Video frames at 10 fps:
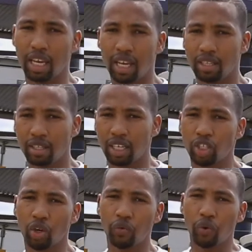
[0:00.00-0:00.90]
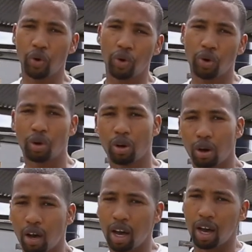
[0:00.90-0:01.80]
a section
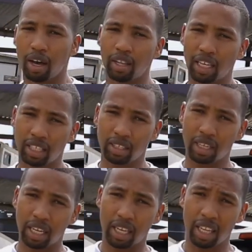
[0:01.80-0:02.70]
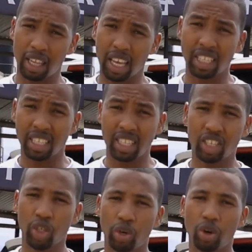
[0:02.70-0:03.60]
for there is a
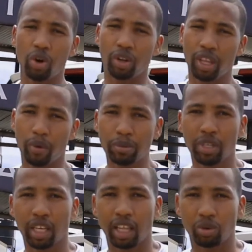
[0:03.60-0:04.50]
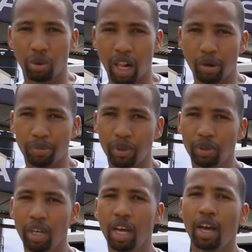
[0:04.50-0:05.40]
section on the website that will help you,
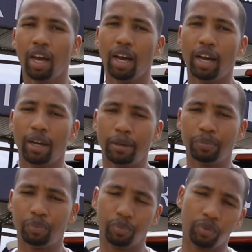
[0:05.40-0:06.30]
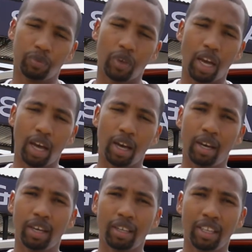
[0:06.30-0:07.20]

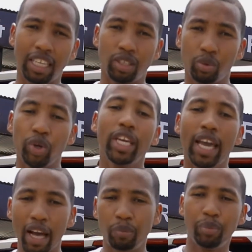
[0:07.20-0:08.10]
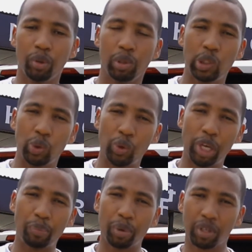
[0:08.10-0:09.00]
that we help you to
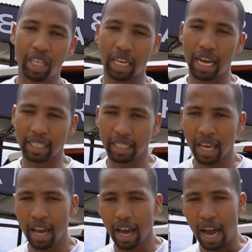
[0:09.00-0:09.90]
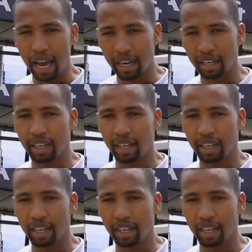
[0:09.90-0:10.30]
import the cars. And